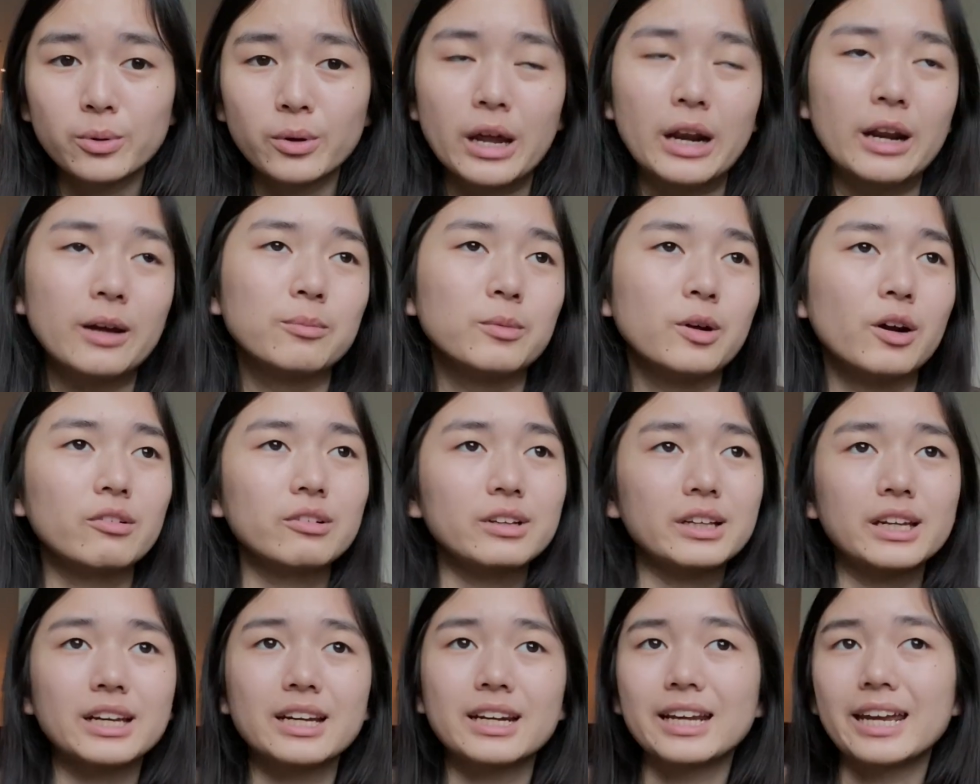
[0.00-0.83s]
and I'm not
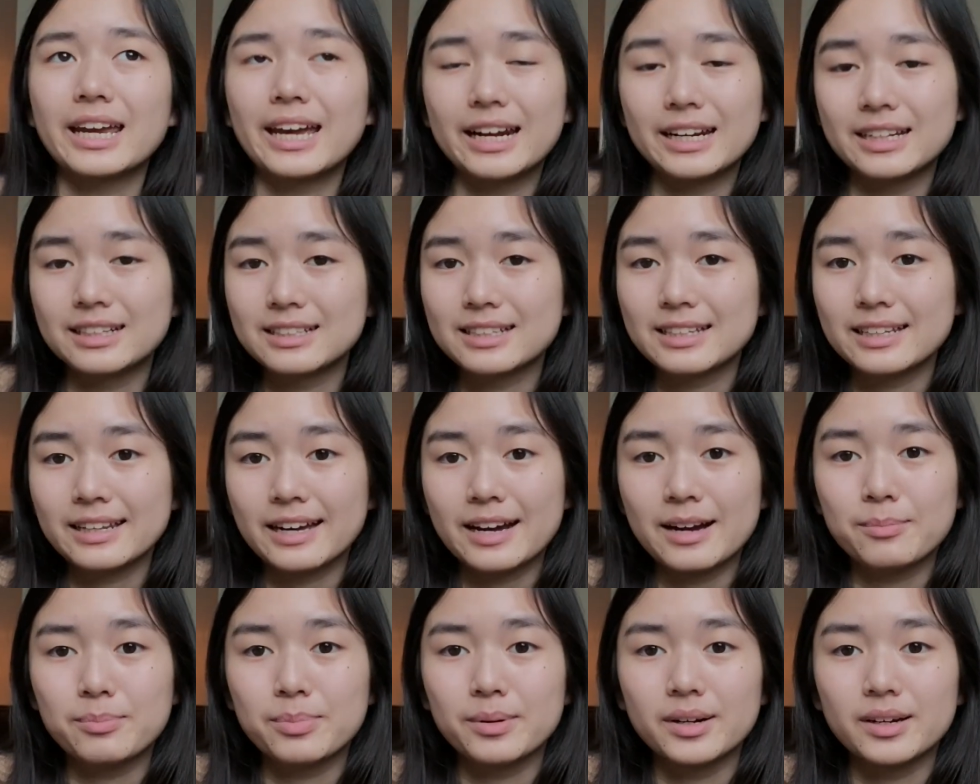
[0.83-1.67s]
really gonna get into
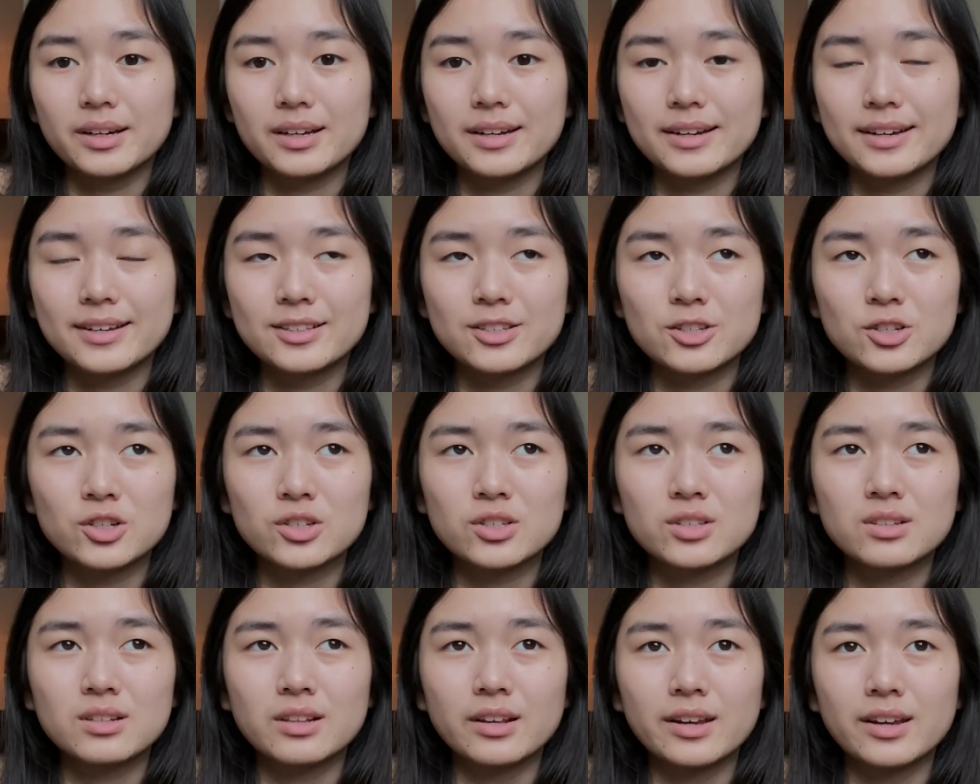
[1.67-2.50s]
that, but it's
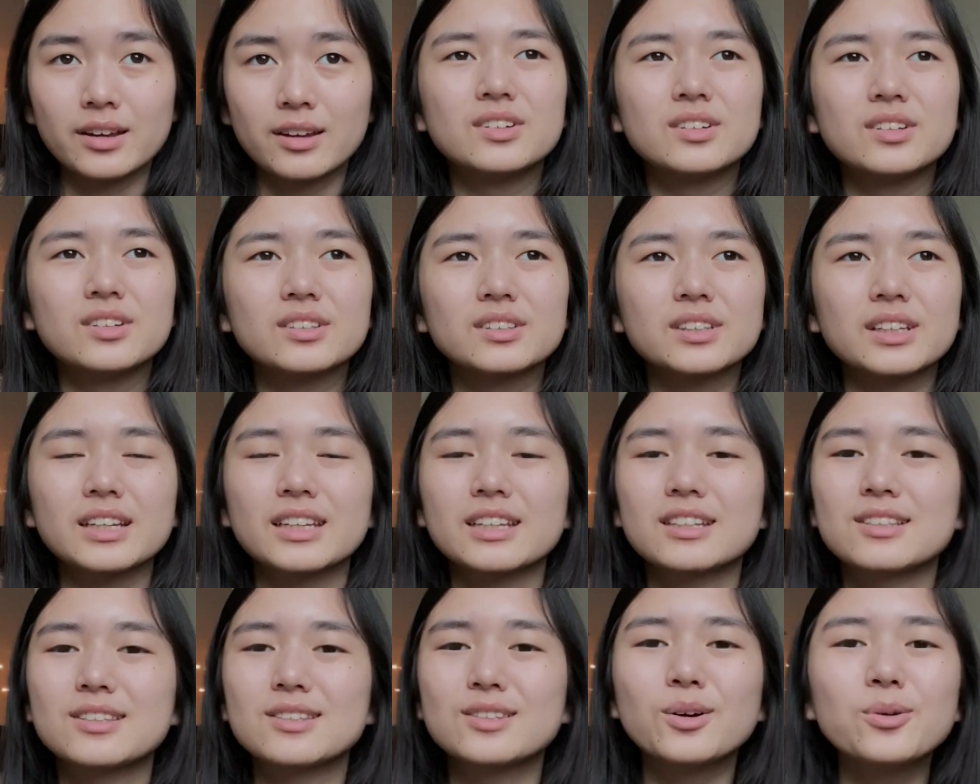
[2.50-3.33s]
just like
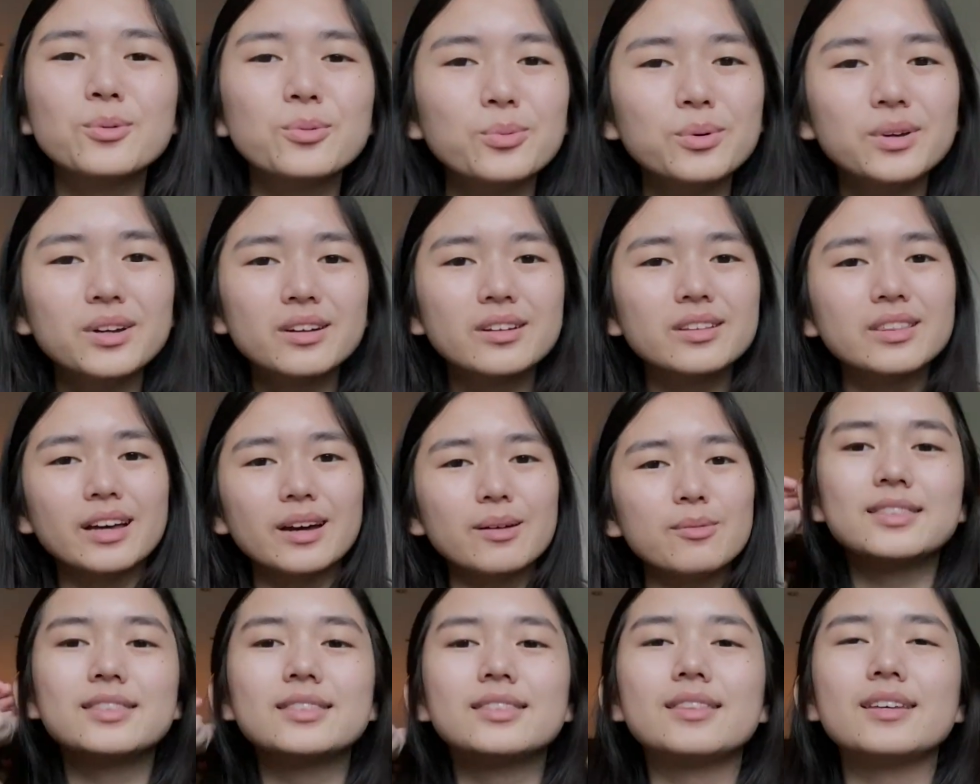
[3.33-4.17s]
it's so weird
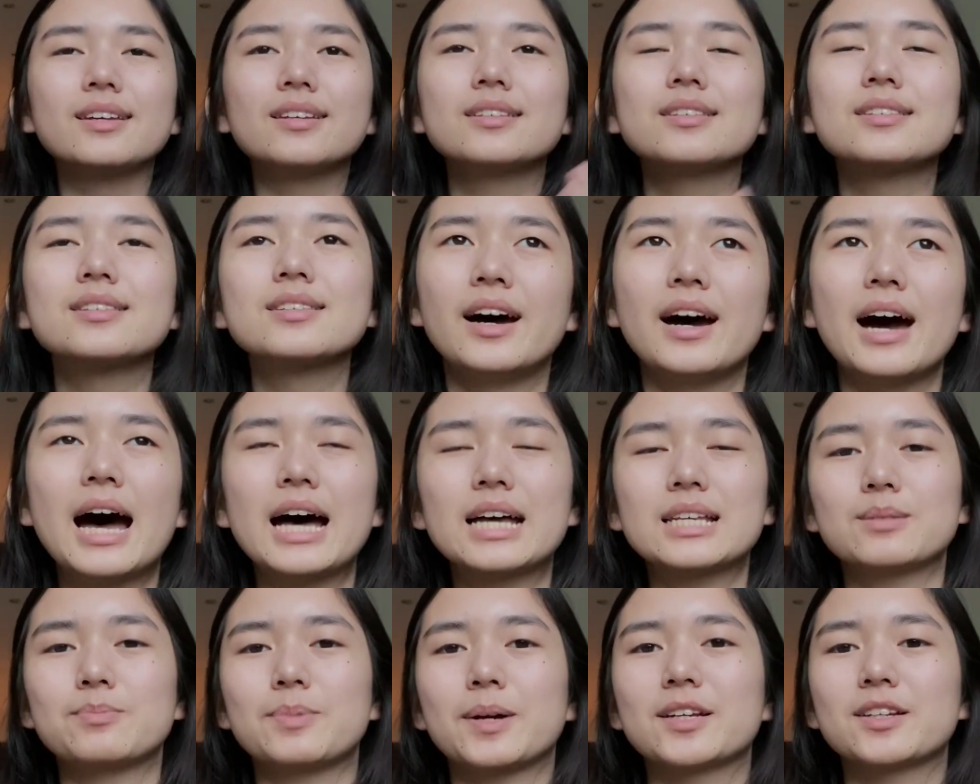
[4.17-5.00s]
that this
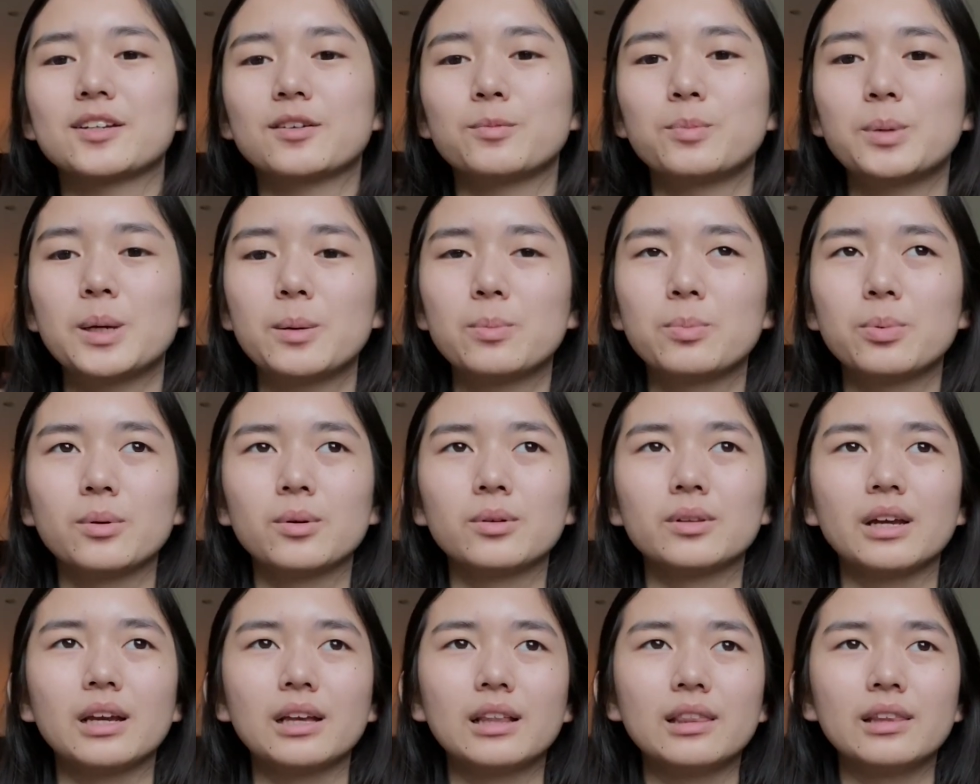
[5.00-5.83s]
aspect of
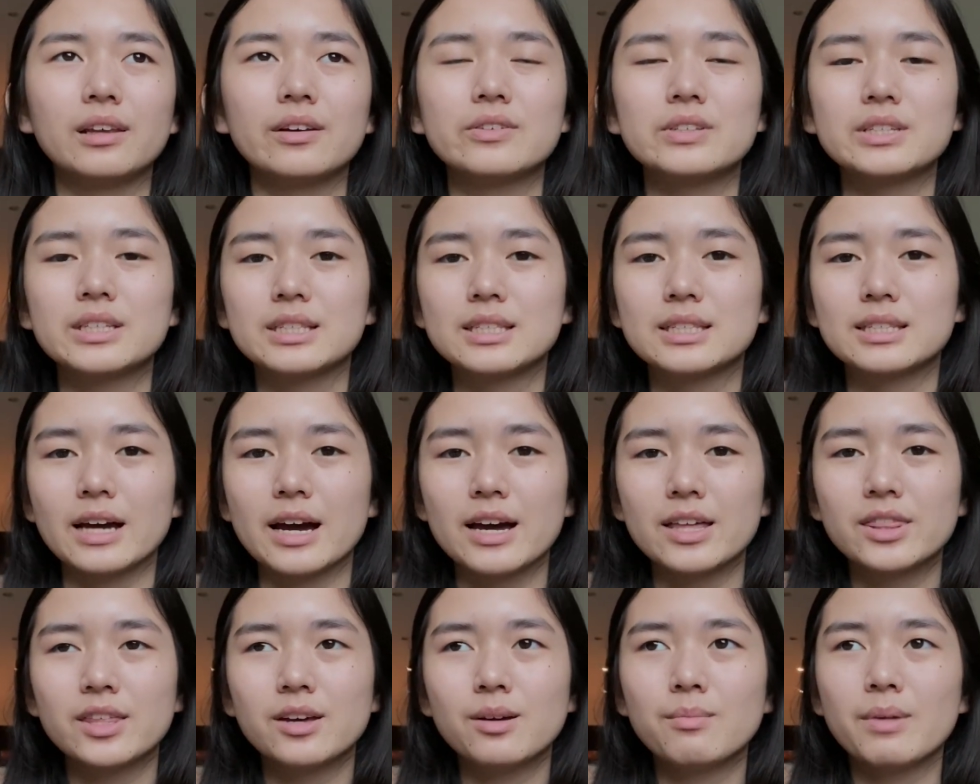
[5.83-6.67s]
people like lives
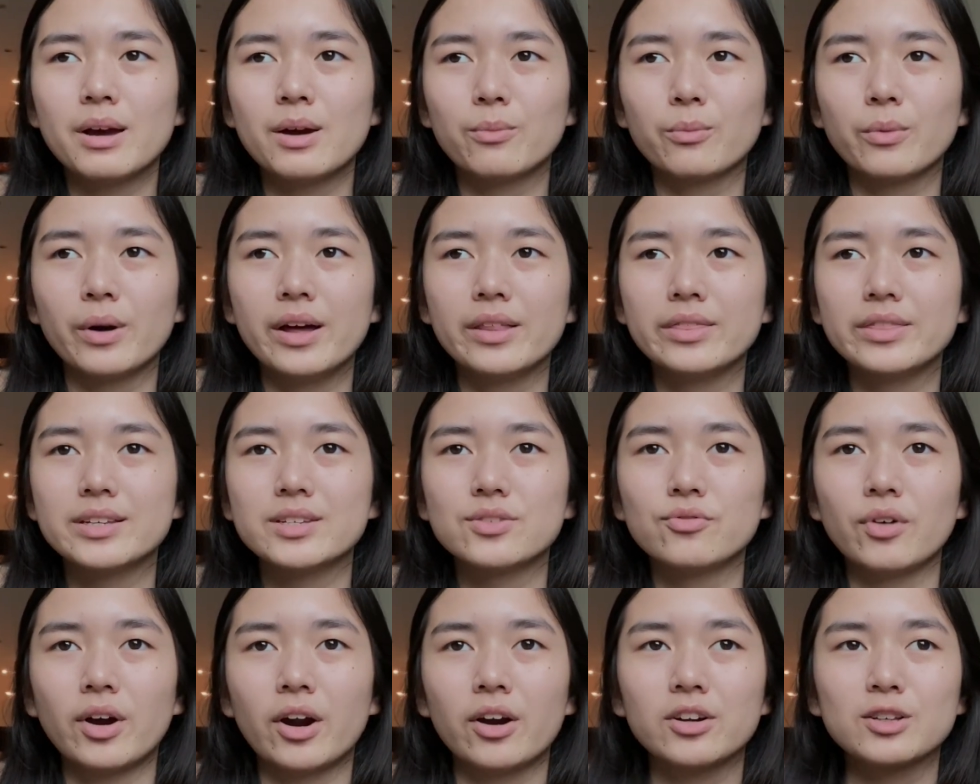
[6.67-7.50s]
inside them, and when this
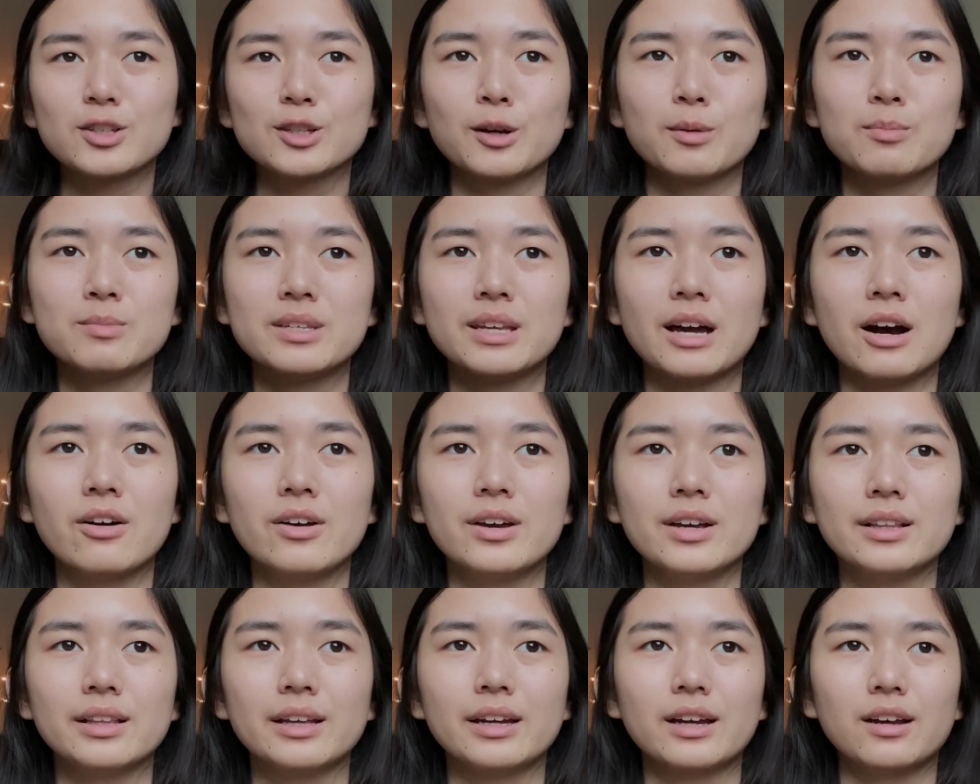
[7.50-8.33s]
virus comes out,
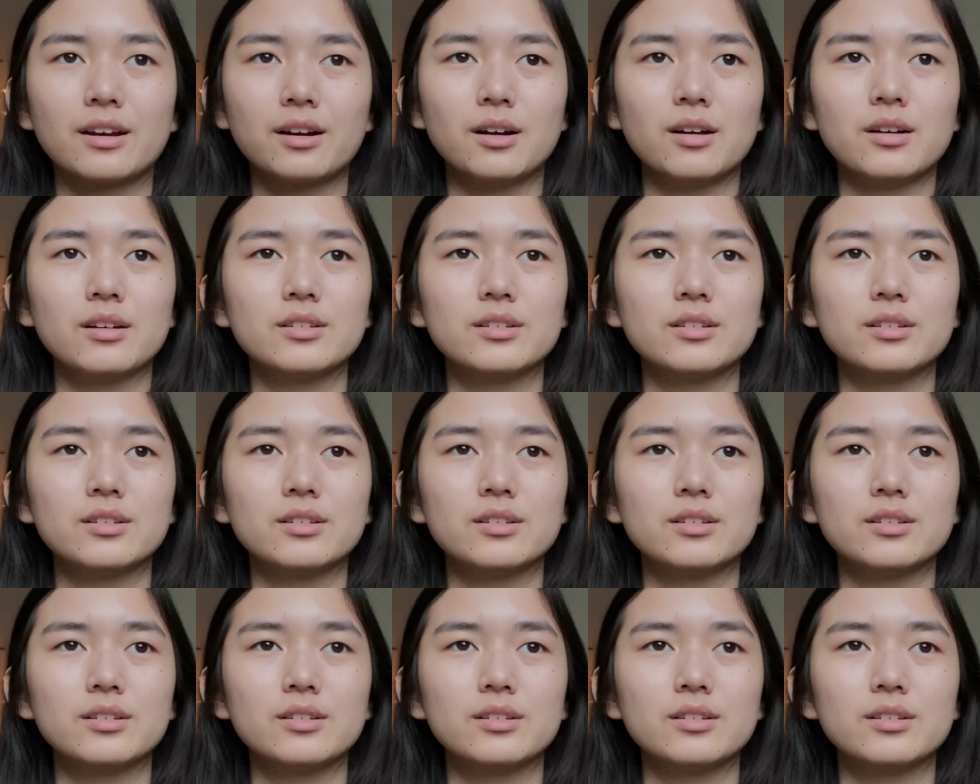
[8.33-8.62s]
it like